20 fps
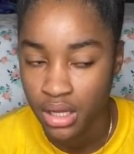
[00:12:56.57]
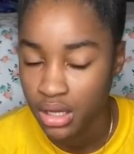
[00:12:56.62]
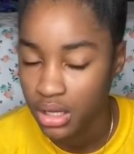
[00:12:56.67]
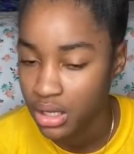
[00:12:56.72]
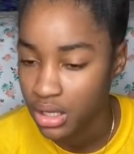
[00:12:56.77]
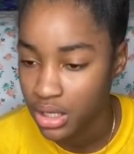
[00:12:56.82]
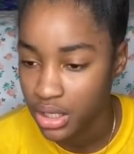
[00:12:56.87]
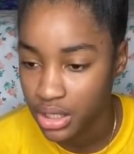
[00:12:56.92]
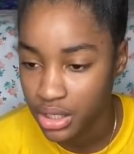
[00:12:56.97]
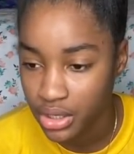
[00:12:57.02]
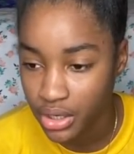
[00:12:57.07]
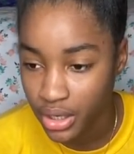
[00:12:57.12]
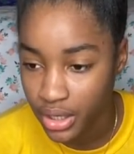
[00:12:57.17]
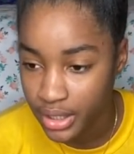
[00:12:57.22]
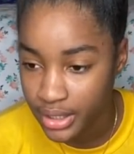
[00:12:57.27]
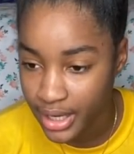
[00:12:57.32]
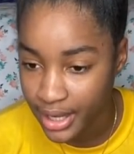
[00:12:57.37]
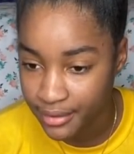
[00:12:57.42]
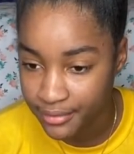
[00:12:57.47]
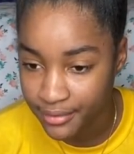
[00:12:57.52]
the girl
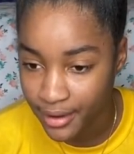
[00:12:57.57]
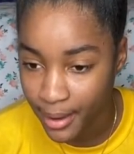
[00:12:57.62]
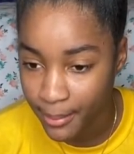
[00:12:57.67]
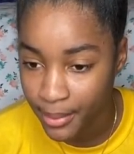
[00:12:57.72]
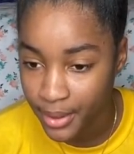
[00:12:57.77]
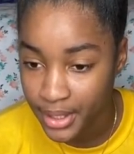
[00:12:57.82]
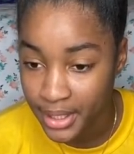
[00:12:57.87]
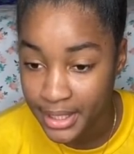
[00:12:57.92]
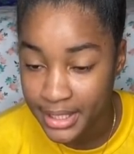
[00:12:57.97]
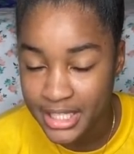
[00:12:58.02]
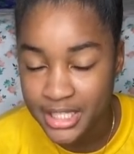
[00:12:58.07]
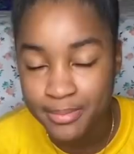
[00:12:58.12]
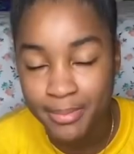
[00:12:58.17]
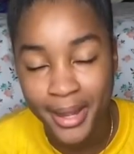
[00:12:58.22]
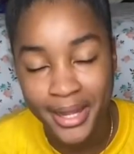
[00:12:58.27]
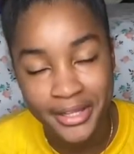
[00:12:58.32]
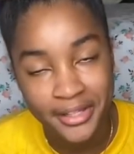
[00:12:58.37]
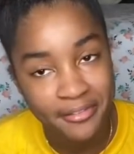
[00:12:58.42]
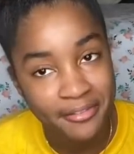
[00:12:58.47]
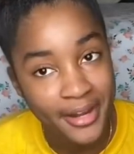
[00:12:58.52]
that for her birthday,
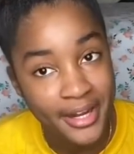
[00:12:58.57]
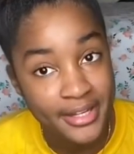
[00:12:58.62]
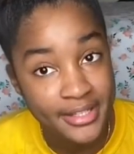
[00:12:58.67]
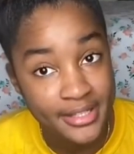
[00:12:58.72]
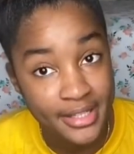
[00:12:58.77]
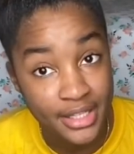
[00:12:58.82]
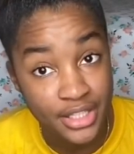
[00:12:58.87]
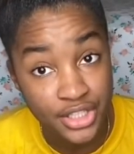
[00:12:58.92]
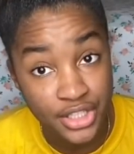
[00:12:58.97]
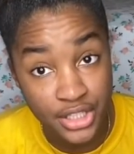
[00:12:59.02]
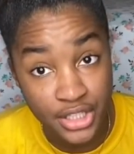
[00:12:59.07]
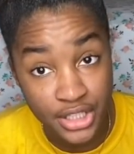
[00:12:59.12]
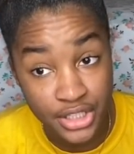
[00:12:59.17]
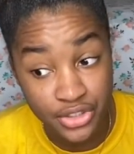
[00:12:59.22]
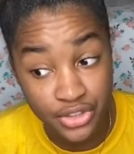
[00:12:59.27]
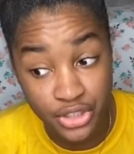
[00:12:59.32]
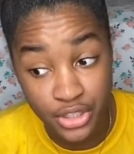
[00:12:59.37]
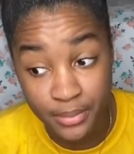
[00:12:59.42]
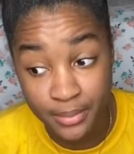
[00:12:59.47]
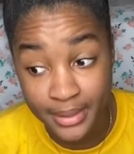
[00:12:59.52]
despite the fact that she did
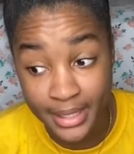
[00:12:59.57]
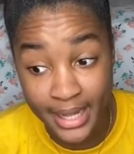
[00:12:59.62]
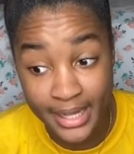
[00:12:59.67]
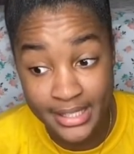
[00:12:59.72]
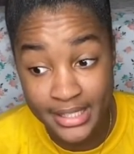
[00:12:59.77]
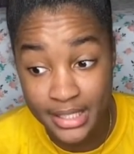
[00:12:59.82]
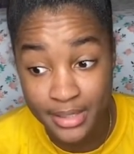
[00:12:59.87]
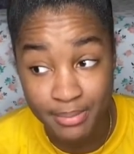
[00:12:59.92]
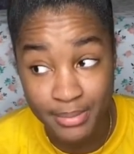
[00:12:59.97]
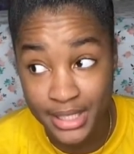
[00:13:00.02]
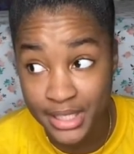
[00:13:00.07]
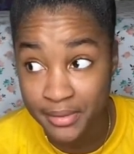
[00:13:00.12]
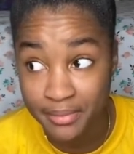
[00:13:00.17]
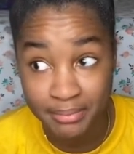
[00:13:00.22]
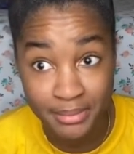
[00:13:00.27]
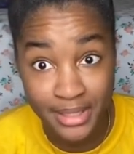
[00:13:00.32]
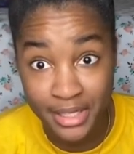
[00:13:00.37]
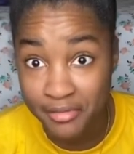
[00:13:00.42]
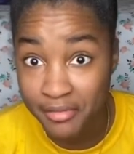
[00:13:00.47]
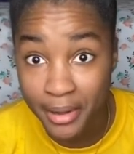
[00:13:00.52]
treat me like said, me,
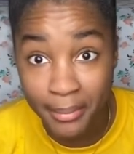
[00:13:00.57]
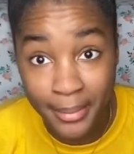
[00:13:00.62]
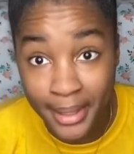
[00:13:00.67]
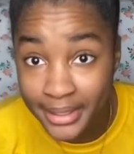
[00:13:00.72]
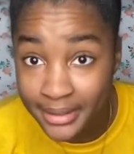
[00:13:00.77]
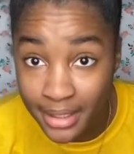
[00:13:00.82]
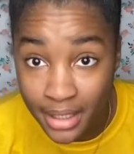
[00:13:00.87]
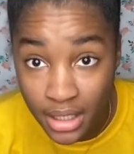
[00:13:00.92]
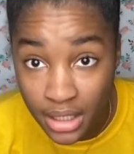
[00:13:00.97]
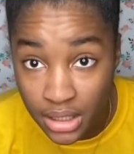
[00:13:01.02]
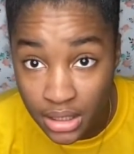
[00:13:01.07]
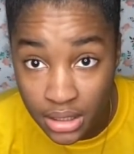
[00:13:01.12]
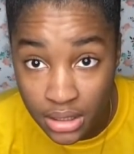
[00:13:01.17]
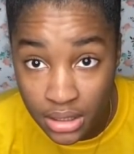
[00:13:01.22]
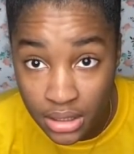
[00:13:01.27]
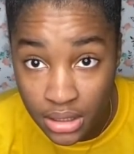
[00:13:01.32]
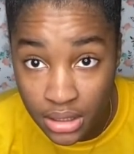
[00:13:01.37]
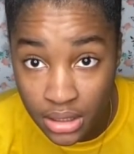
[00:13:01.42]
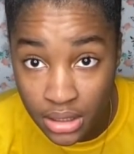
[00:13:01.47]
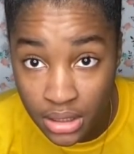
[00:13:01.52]
me never matter.
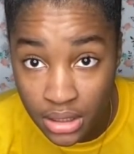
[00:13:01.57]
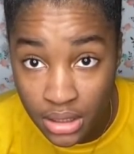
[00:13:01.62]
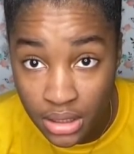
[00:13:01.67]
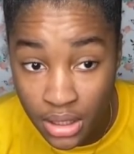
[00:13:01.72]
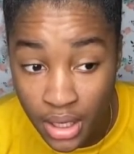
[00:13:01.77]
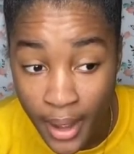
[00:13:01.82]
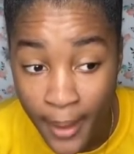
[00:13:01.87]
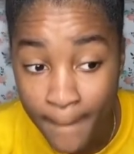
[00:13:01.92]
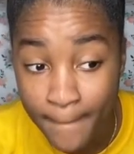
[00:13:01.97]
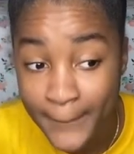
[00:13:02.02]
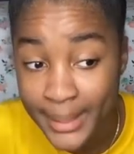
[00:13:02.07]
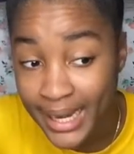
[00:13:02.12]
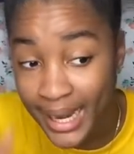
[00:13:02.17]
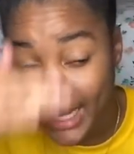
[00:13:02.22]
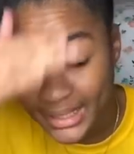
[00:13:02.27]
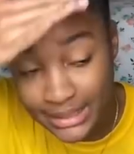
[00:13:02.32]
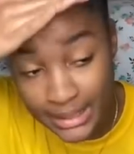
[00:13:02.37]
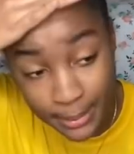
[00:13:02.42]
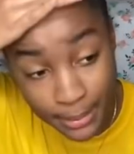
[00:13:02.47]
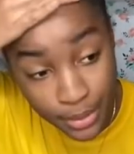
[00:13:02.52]
Me
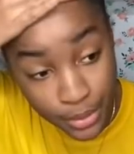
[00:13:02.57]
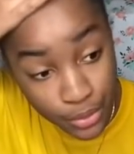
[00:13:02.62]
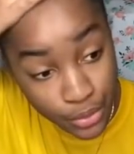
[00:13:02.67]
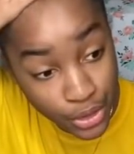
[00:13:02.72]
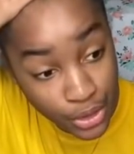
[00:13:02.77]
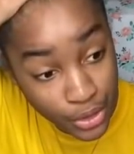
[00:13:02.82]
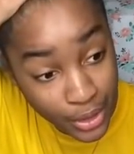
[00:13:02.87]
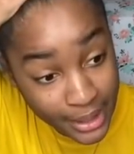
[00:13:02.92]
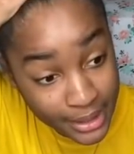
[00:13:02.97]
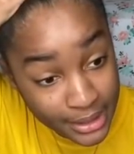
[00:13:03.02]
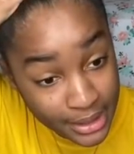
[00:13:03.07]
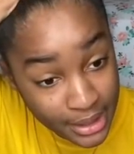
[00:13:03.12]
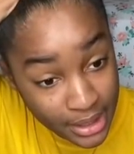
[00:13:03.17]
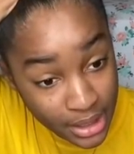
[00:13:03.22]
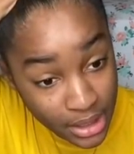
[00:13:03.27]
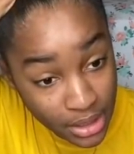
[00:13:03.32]
not say me regret it, you know,